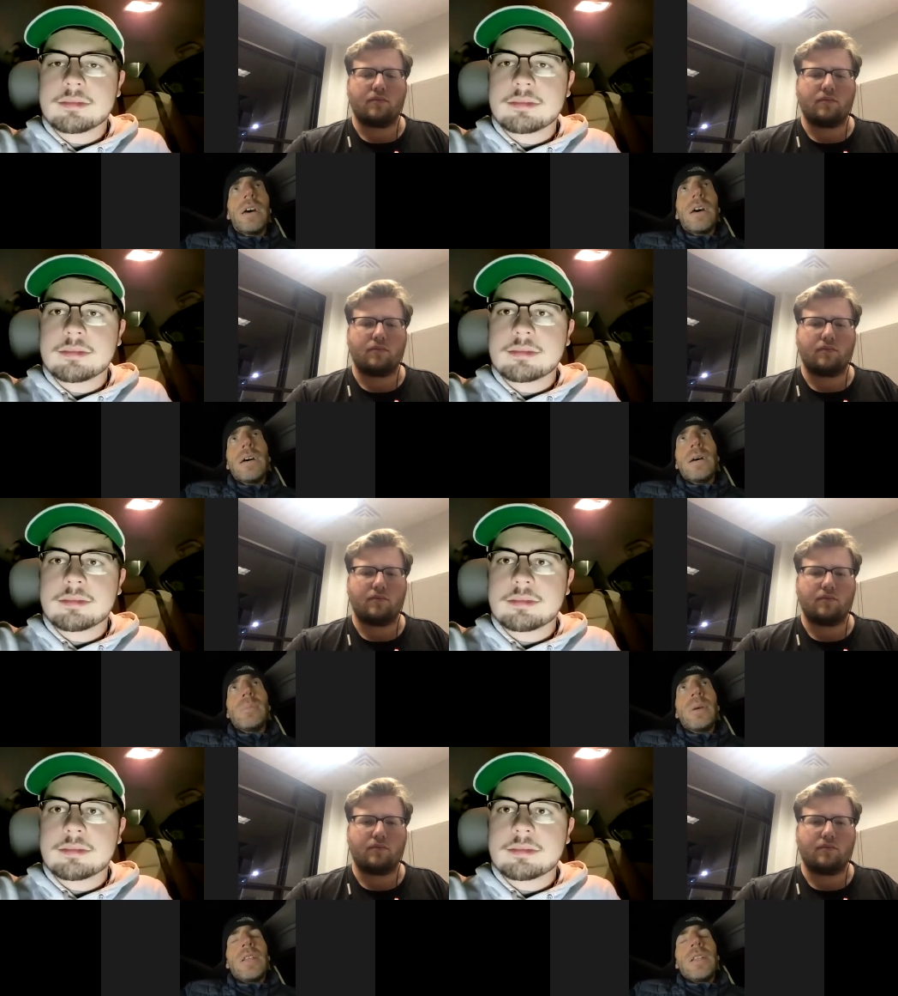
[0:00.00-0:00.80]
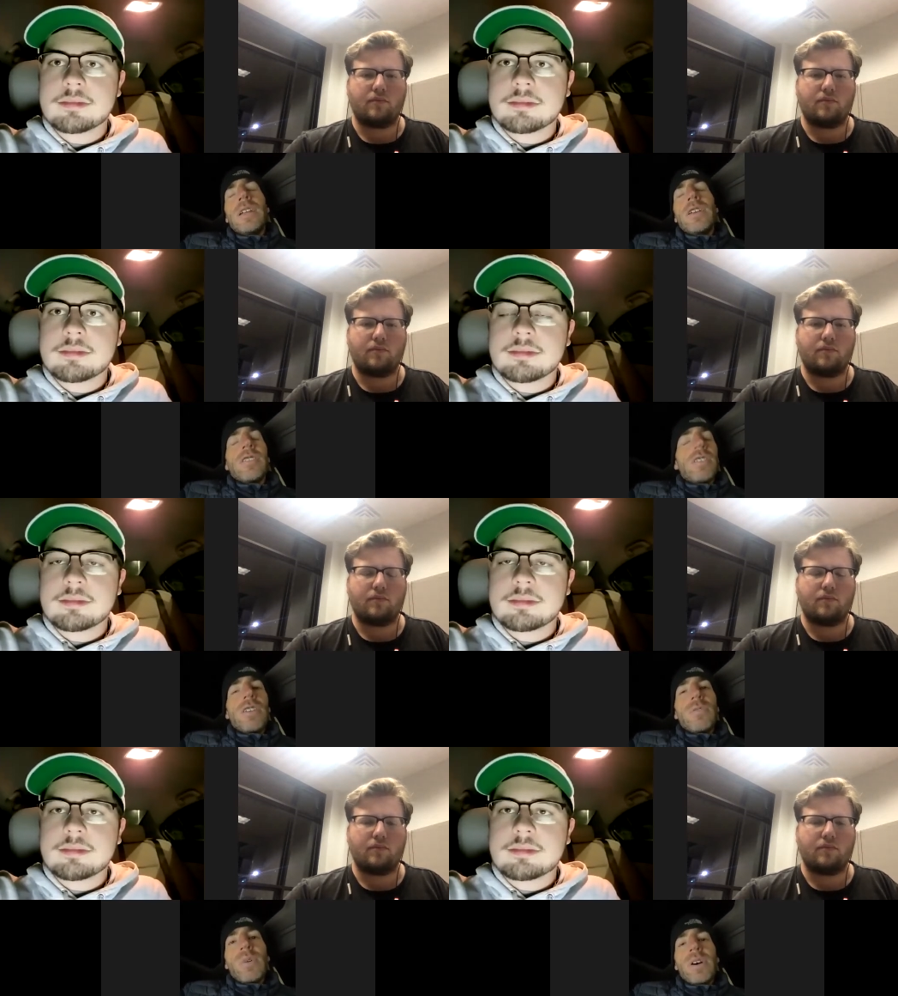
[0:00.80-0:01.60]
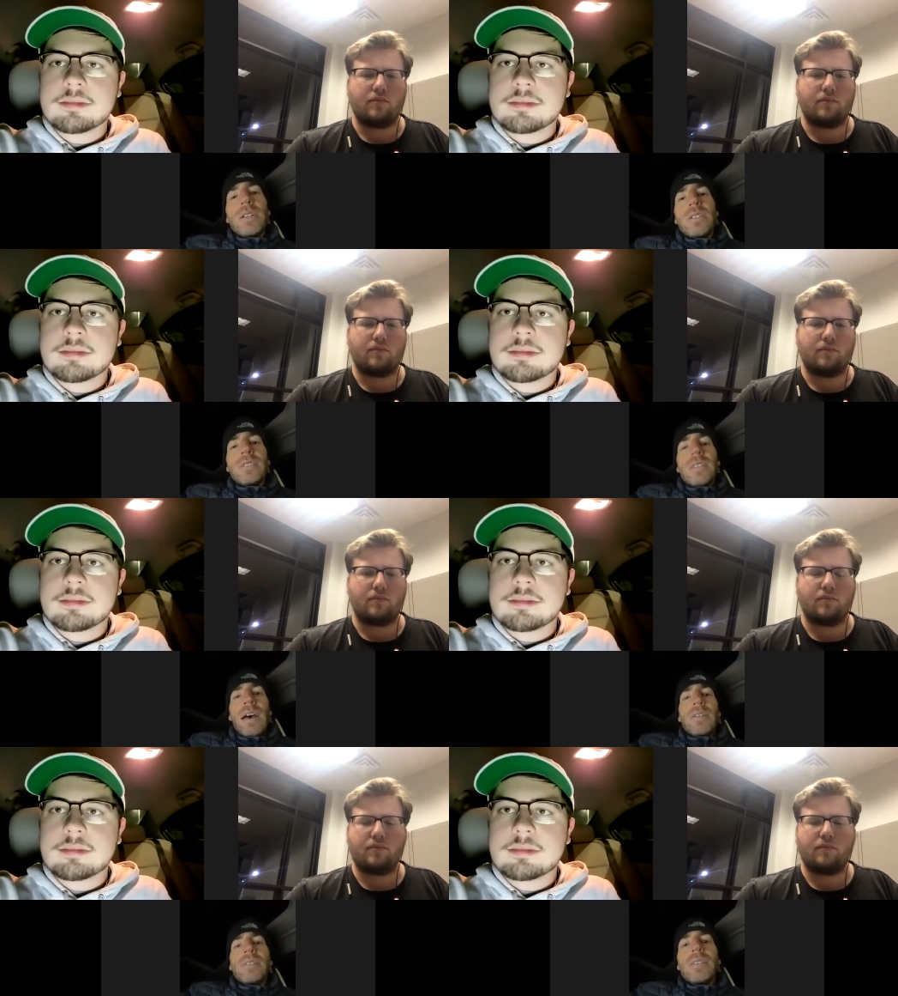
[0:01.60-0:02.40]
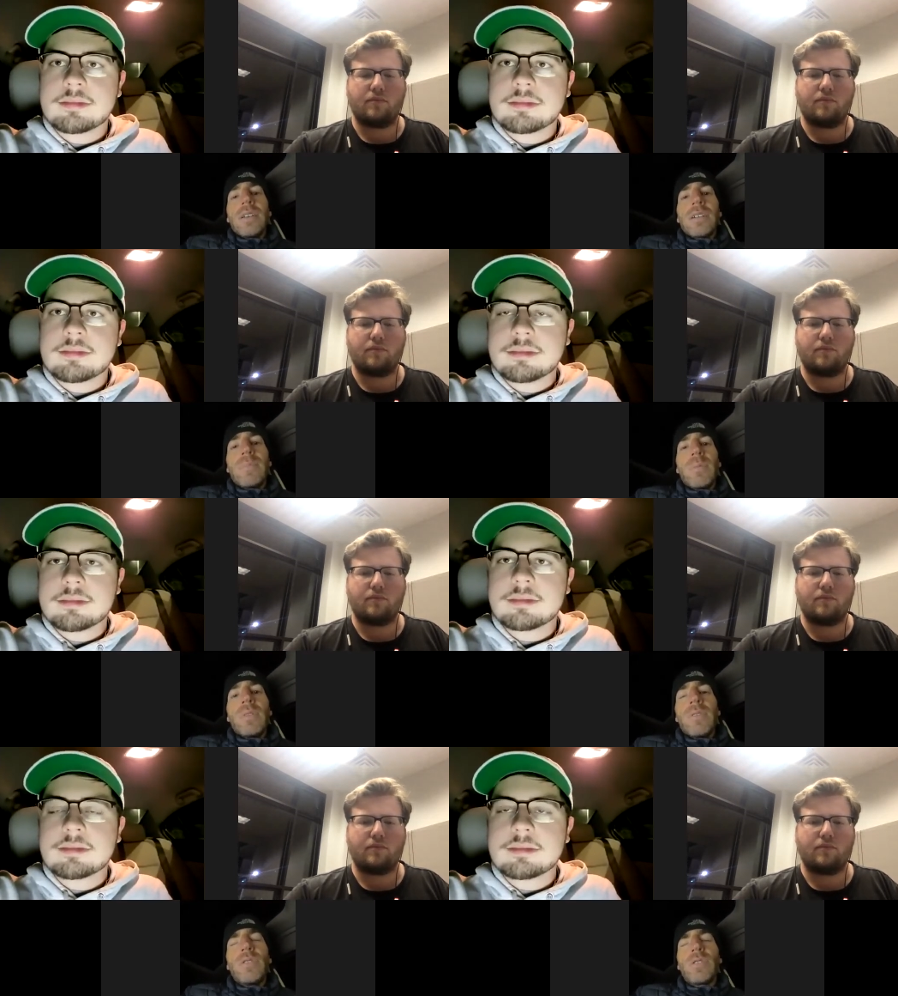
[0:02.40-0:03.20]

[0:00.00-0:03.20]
Speaker 1: Um, and then here's another one down a couple, a few